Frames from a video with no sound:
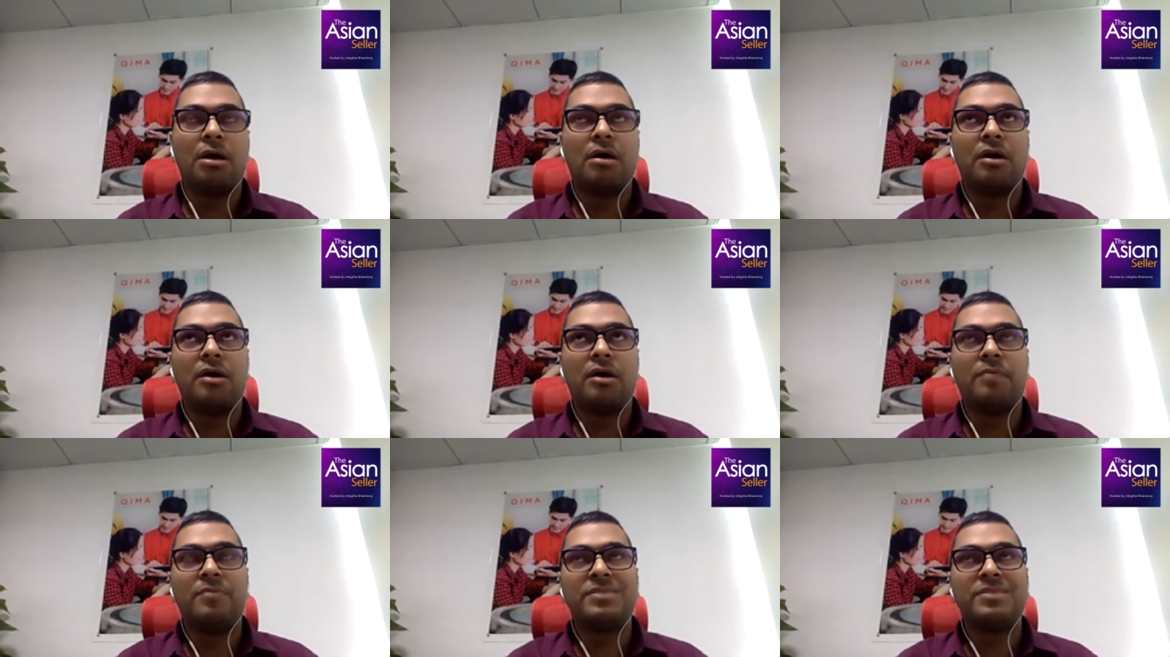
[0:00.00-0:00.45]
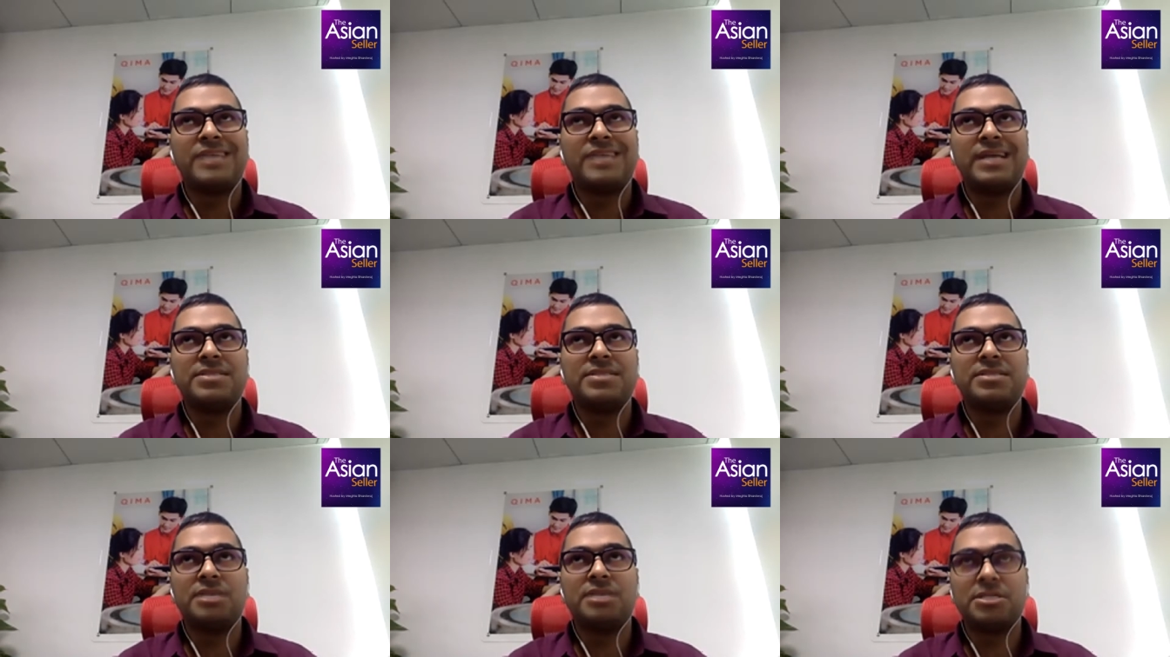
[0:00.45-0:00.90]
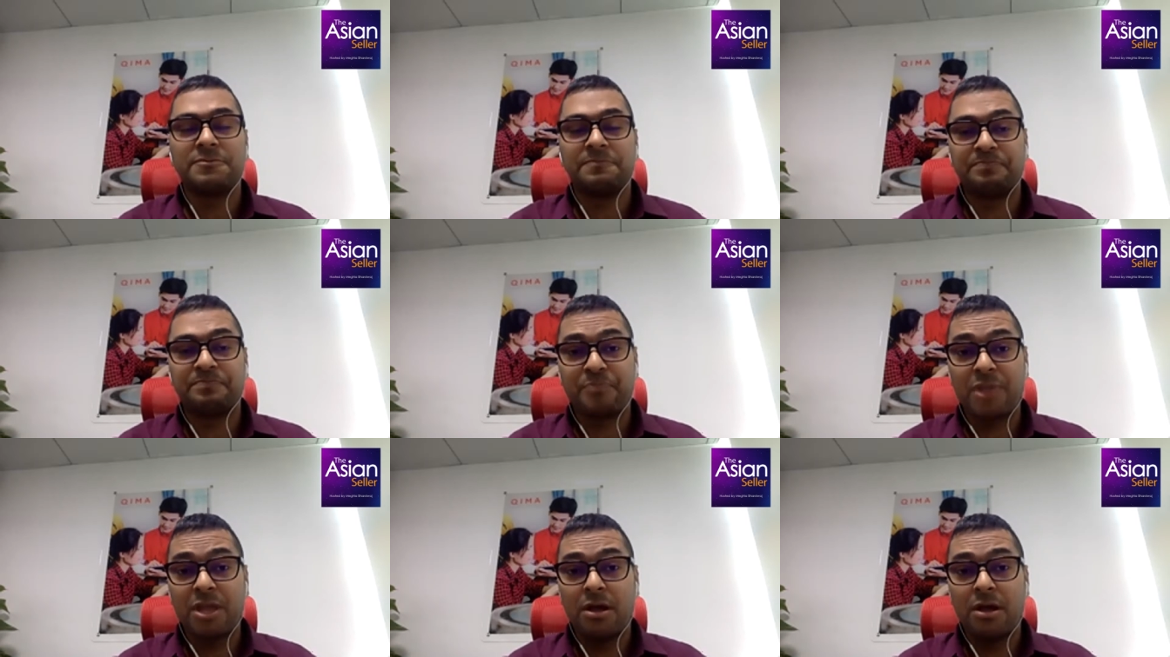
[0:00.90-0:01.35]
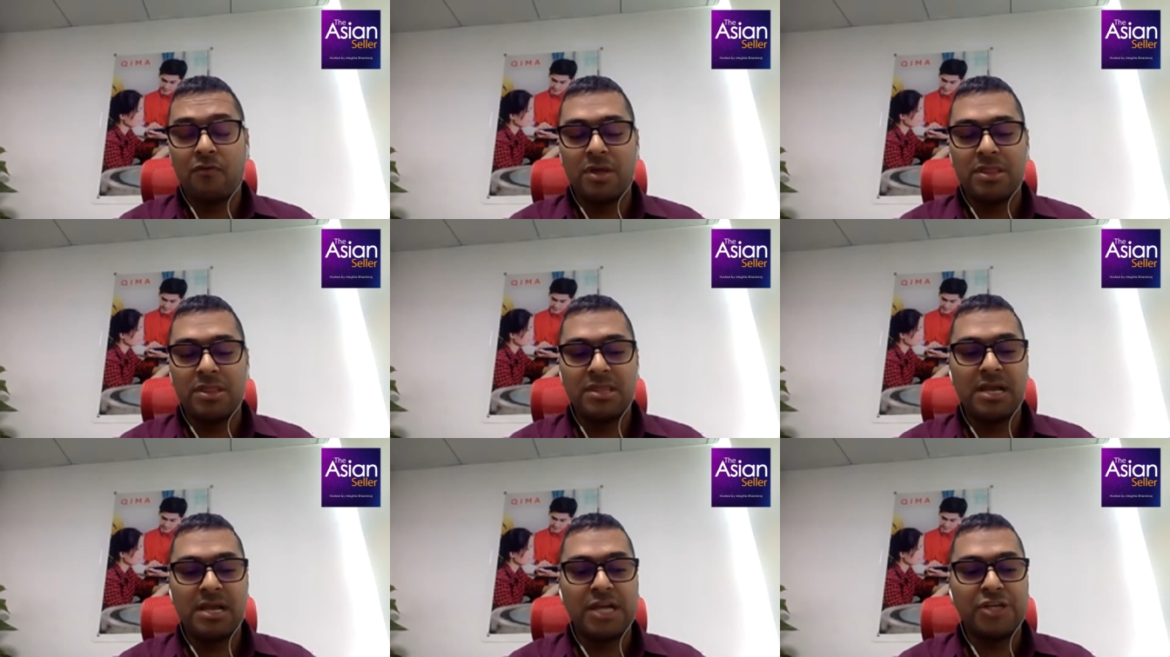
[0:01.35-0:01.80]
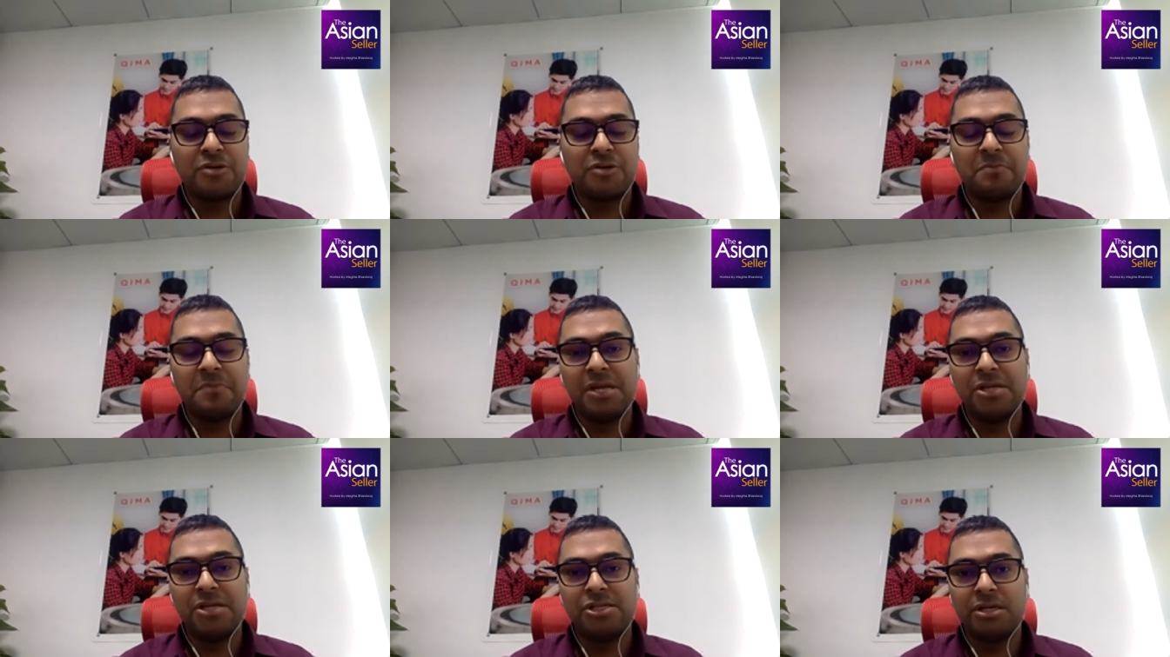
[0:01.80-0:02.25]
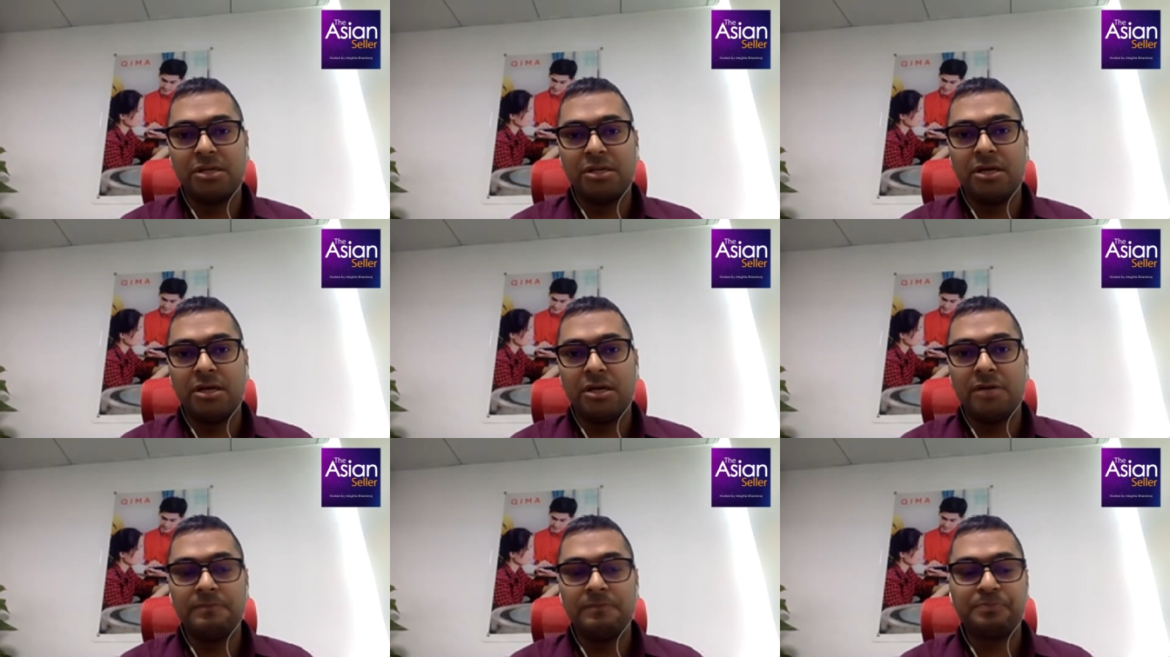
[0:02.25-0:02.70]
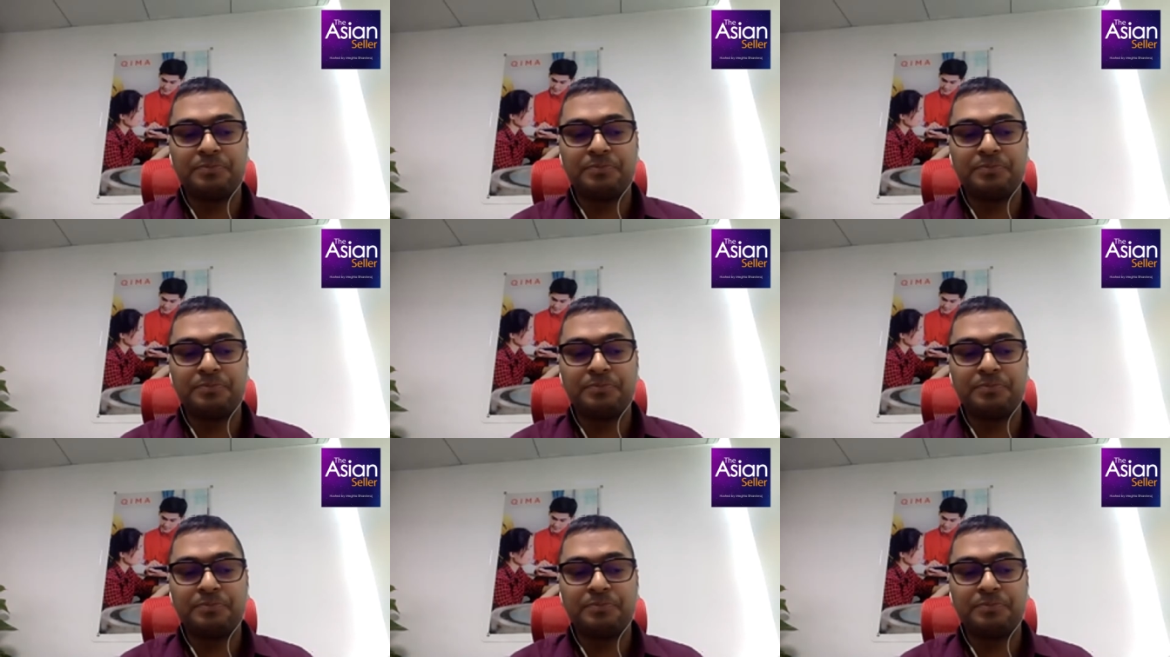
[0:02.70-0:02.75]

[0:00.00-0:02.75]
Besides this, one thing I should mention here,